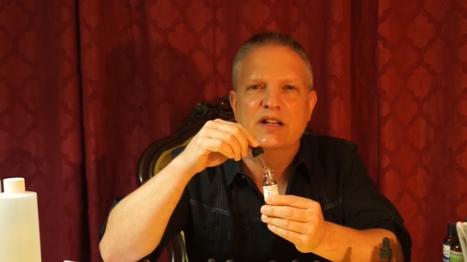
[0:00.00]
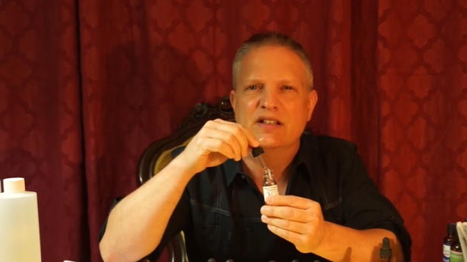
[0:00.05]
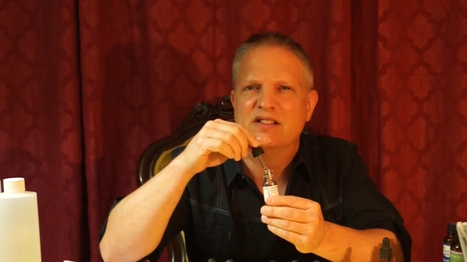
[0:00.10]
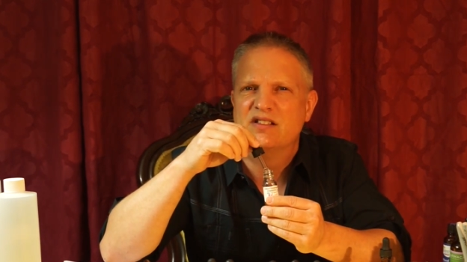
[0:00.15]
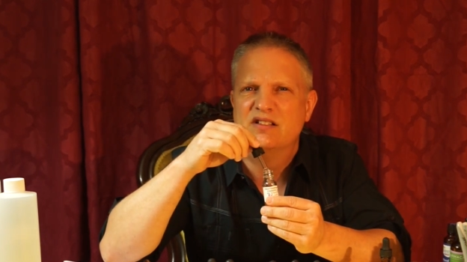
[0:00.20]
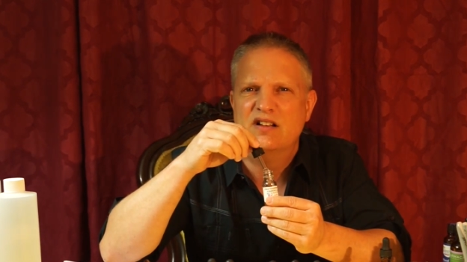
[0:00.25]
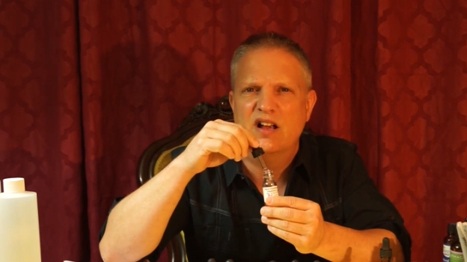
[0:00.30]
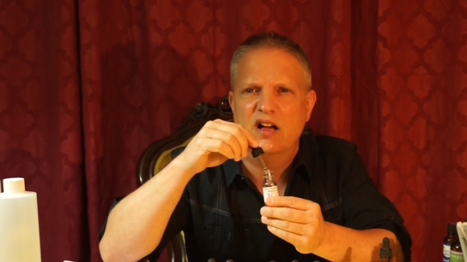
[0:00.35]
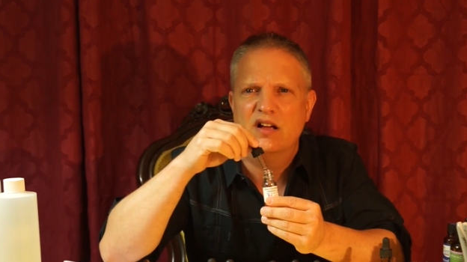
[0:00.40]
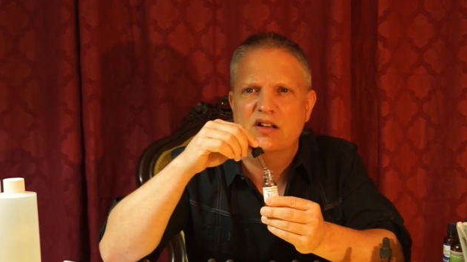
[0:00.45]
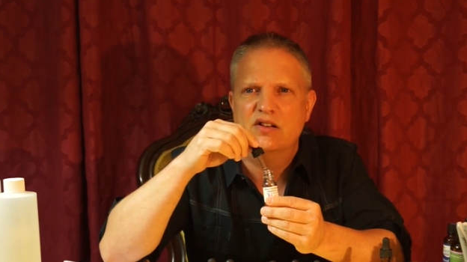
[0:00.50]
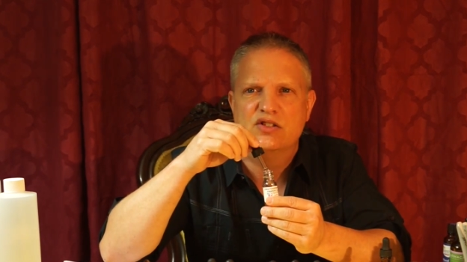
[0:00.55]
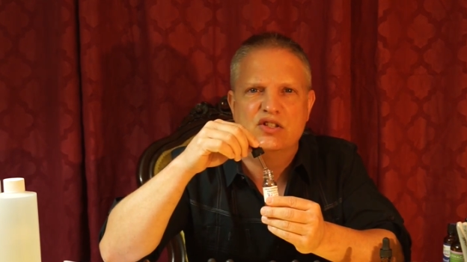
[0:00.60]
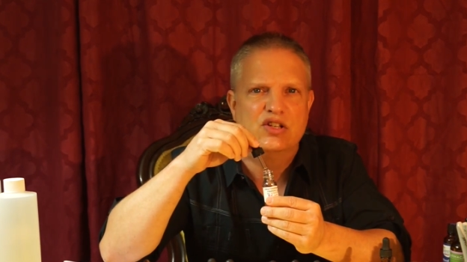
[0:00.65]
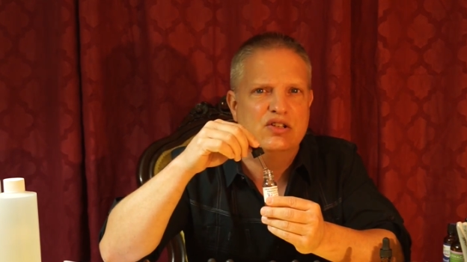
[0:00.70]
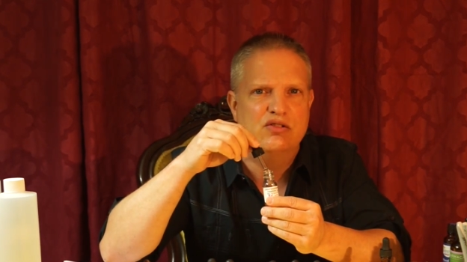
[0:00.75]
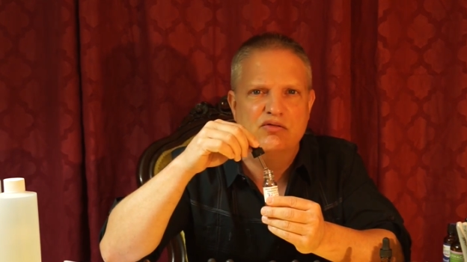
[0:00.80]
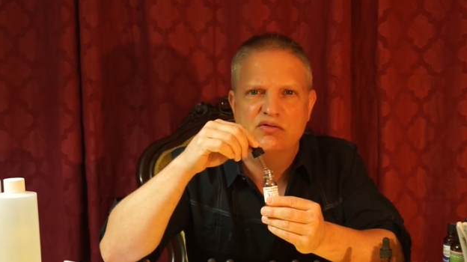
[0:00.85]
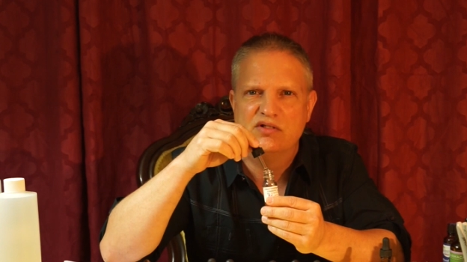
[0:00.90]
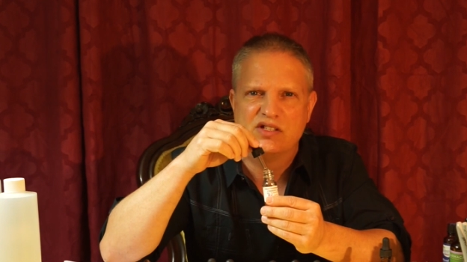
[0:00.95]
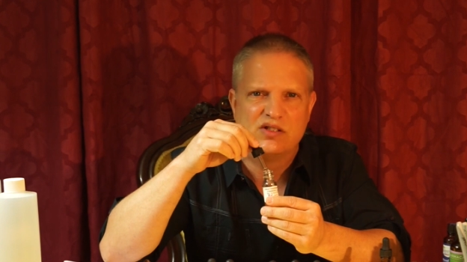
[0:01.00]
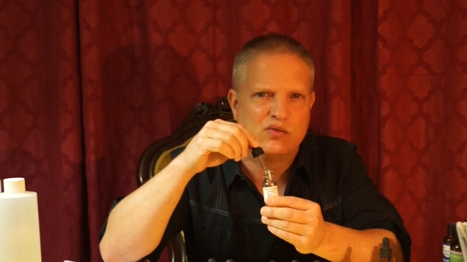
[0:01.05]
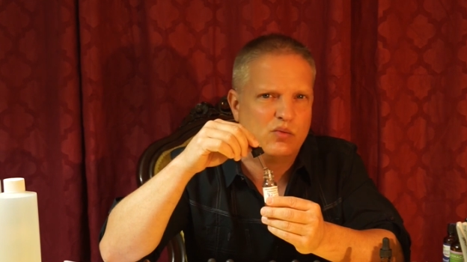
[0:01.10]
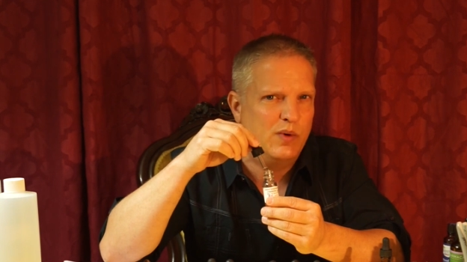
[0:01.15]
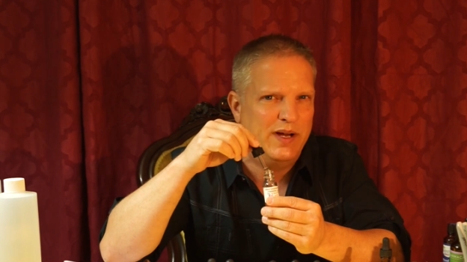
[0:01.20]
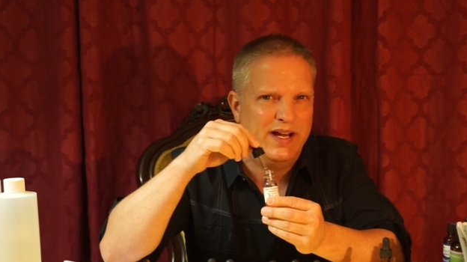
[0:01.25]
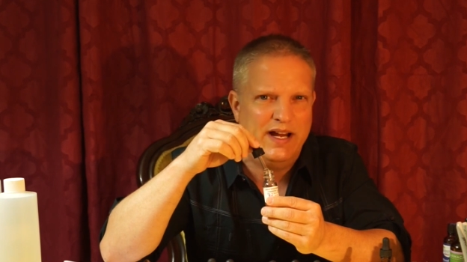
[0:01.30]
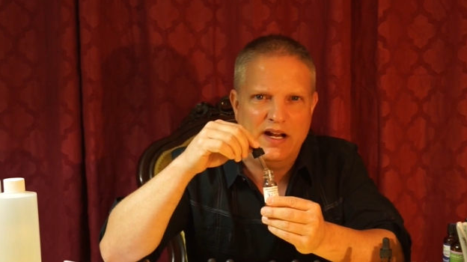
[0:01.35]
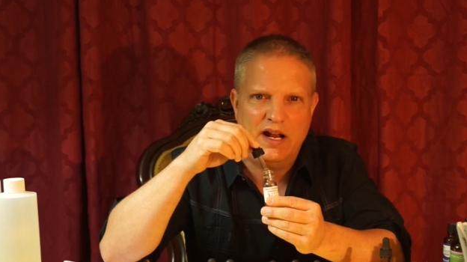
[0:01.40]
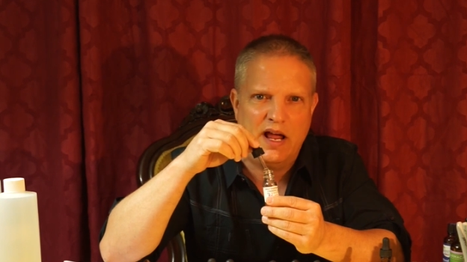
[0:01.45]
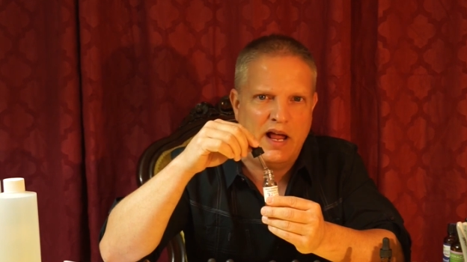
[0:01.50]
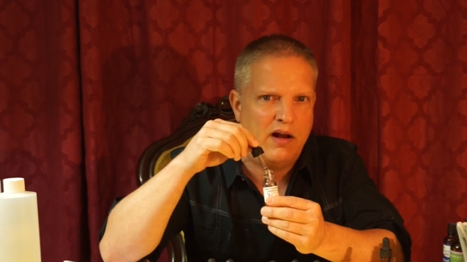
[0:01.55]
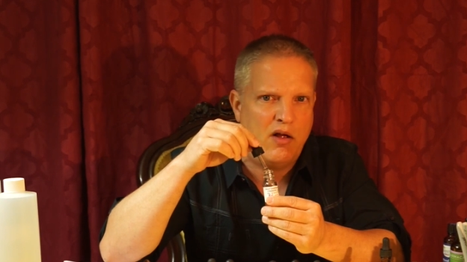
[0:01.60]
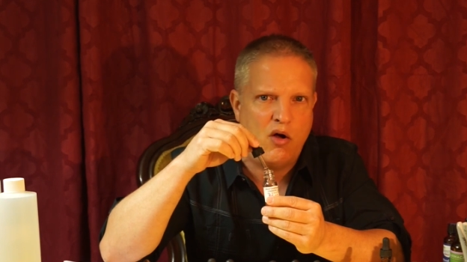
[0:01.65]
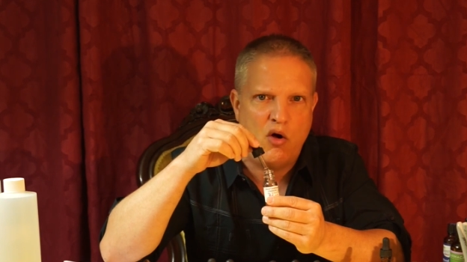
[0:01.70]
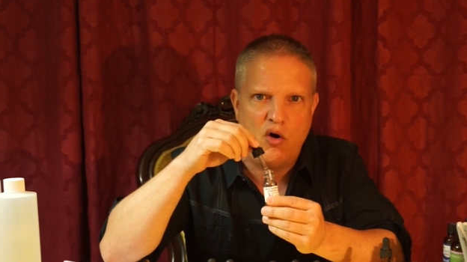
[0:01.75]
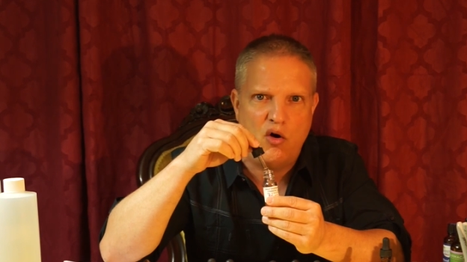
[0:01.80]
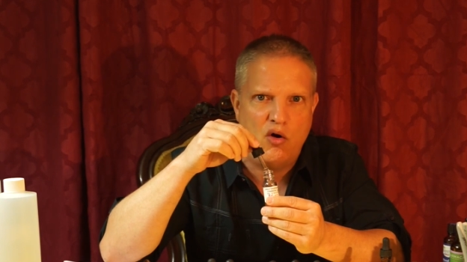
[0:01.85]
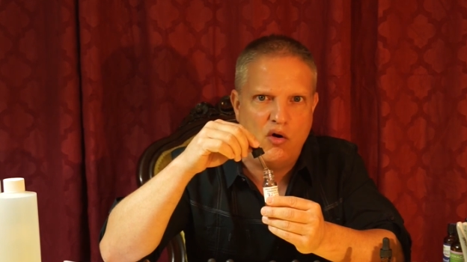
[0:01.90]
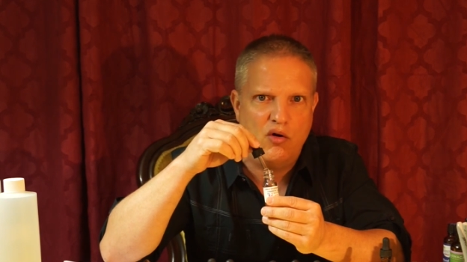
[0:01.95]
It's not too sweet at
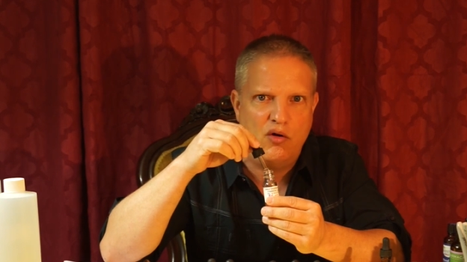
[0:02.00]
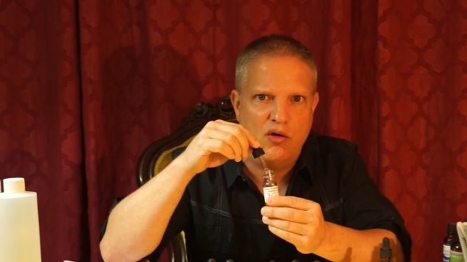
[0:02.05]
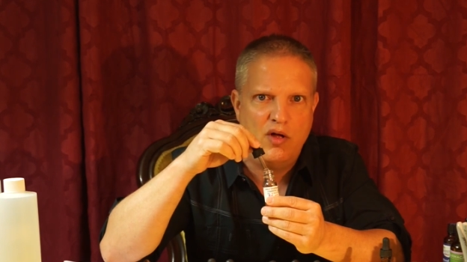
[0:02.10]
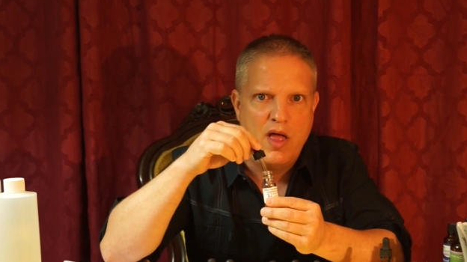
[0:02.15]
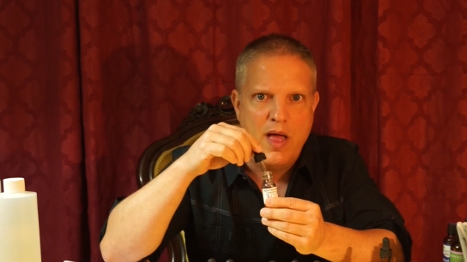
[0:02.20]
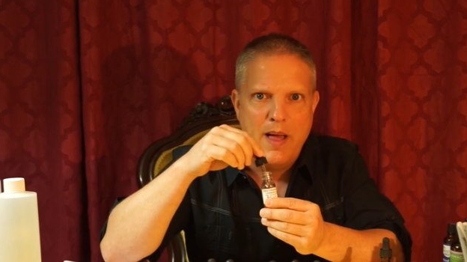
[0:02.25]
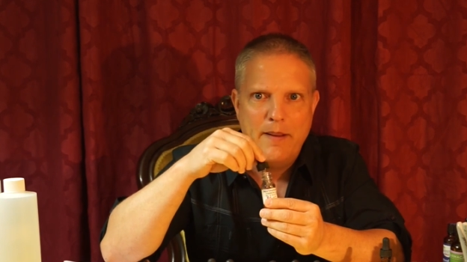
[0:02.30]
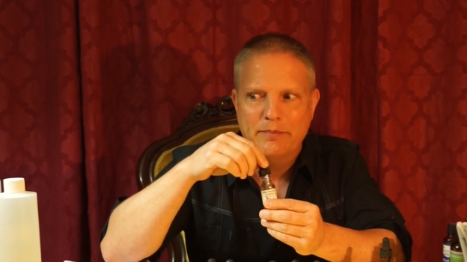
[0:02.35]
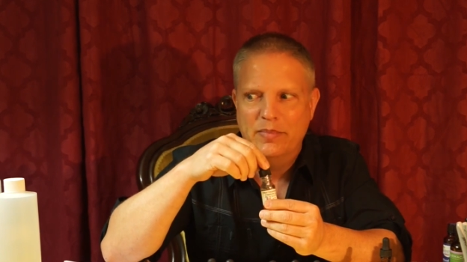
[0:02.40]
all,